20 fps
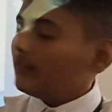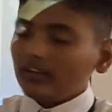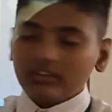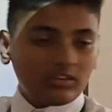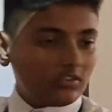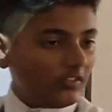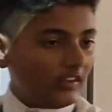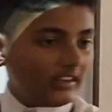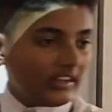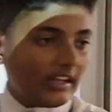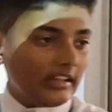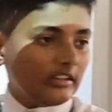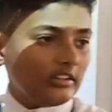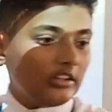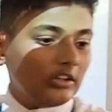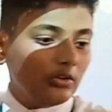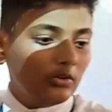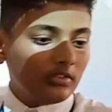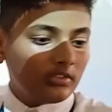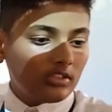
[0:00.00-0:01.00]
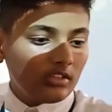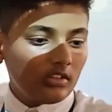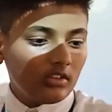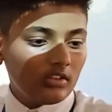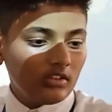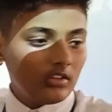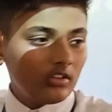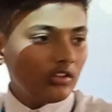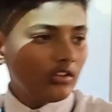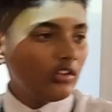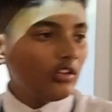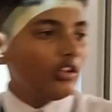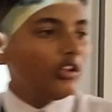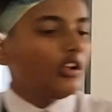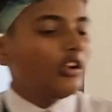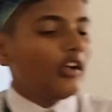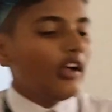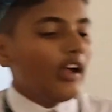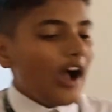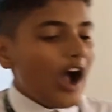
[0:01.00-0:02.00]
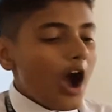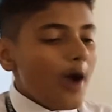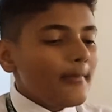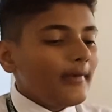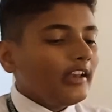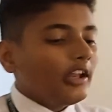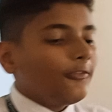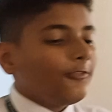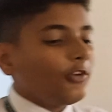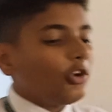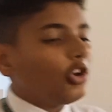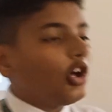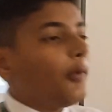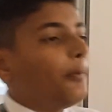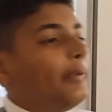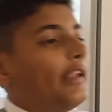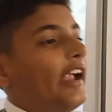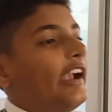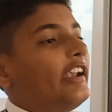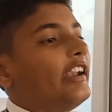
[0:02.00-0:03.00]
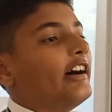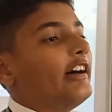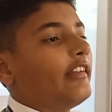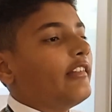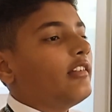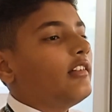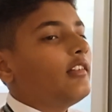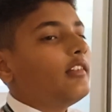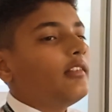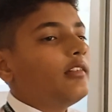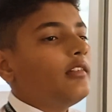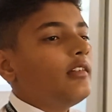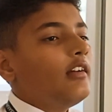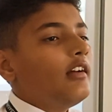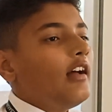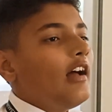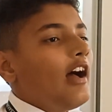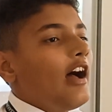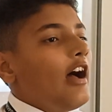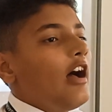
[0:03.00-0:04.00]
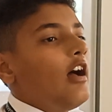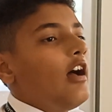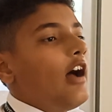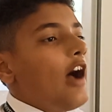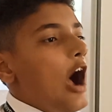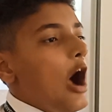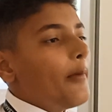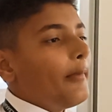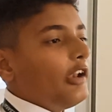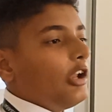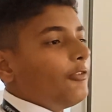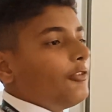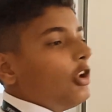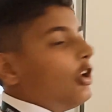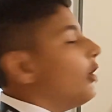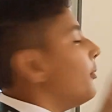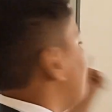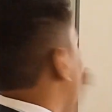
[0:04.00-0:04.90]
which we can use. How many of you know Blender? How many of you